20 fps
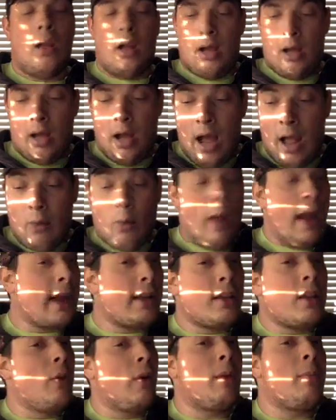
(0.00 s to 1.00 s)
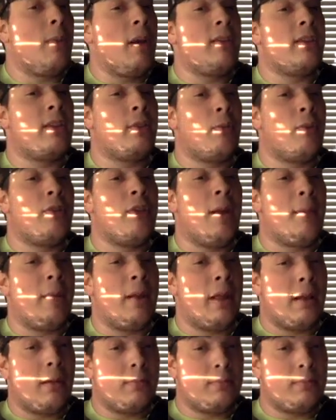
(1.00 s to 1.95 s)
I like doing business with Timney.